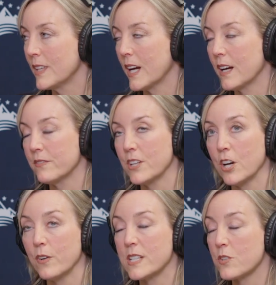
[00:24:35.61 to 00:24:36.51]
Yeah,
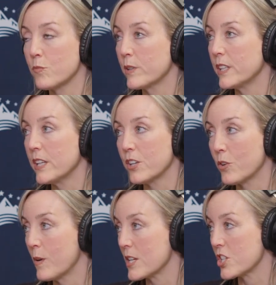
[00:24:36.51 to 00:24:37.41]
no, it's a really good
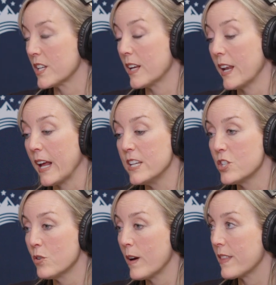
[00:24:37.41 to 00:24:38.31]
question. And I
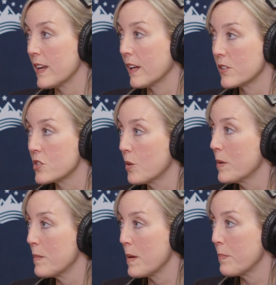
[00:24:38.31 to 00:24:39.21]
think so
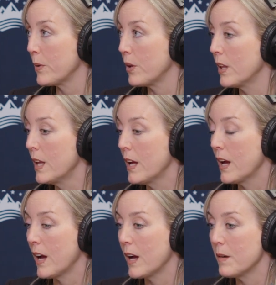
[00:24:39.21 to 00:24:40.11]
many people
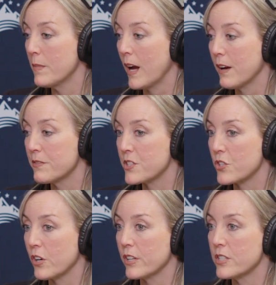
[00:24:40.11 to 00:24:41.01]
have
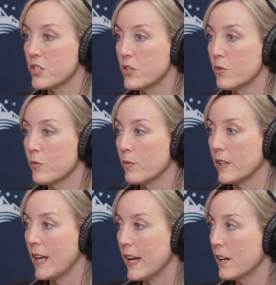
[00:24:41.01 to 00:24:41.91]
started to
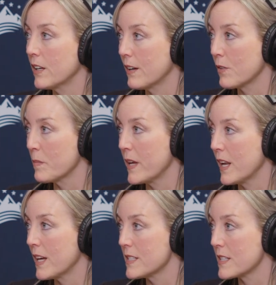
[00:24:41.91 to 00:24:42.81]
rely on
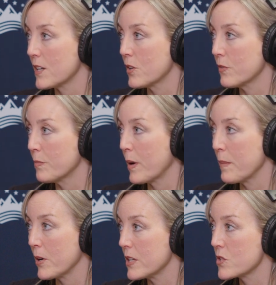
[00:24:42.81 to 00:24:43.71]
government as their
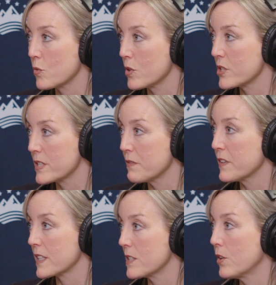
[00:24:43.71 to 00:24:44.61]
primary source to
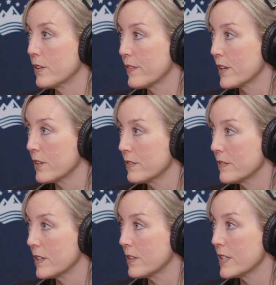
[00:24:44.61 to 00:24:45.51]
fix all of
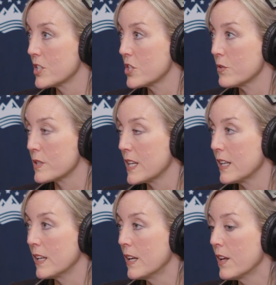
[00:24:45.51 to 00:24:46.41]
their issues.
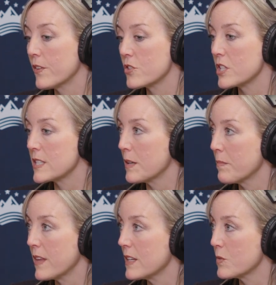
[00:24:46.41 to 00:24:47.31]
And there's just
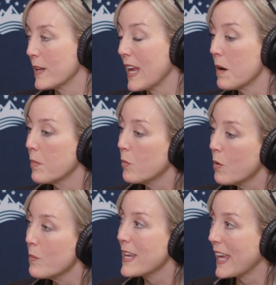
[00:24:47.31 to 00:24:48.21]
some things we can't. But
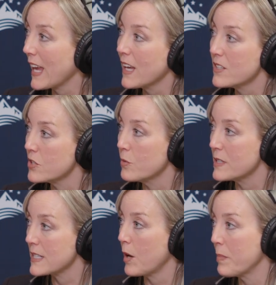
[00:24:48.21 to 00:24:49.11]
what we can do
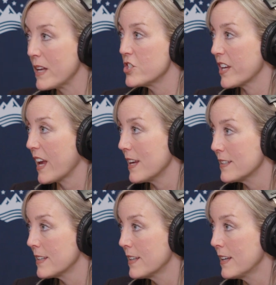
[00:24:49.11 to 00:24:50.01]
is help educate.